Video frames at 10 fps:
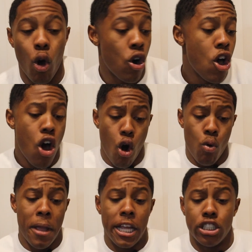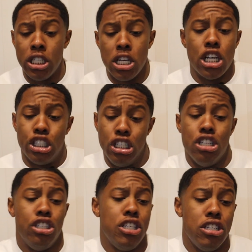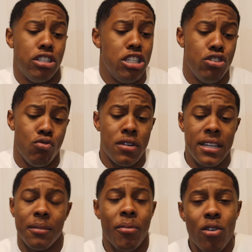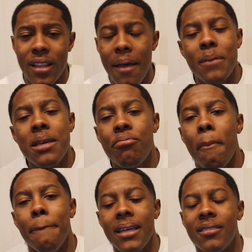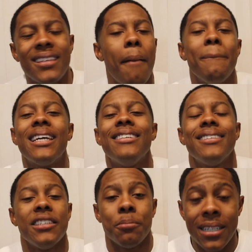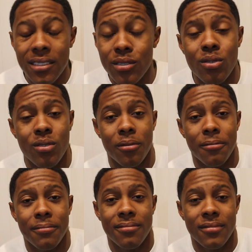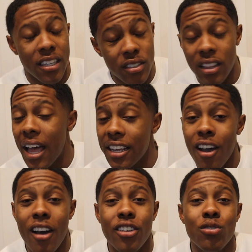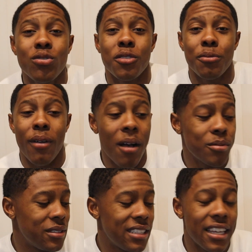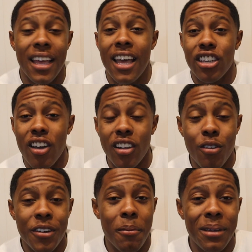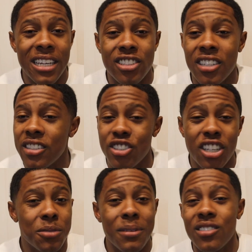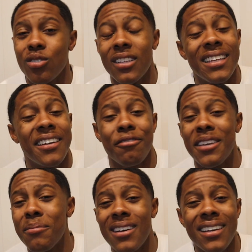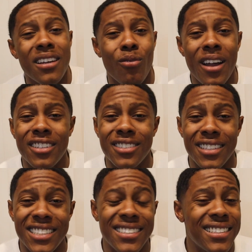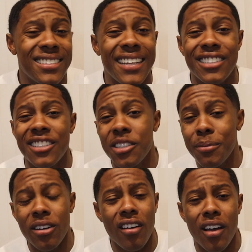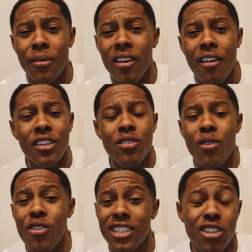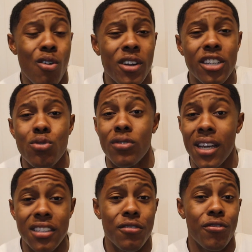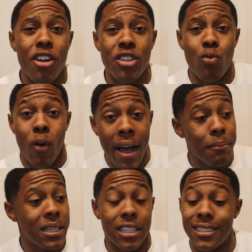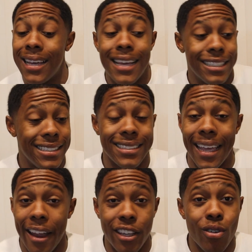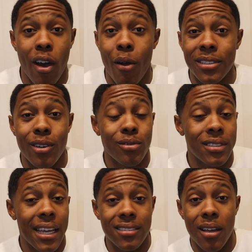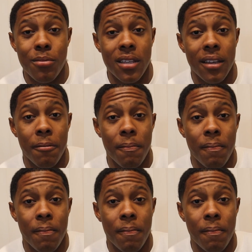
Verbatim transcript: oh oh man she she she she doing it bro let people be stop being judgmental that's a lot of y'all dudes' problem is that y'all over here being ju judgmental and then a female get around you and she says that judgment all coming off of you, bro, and she don't want to do nothing for you. Why? Because she's scared you always gonna say something.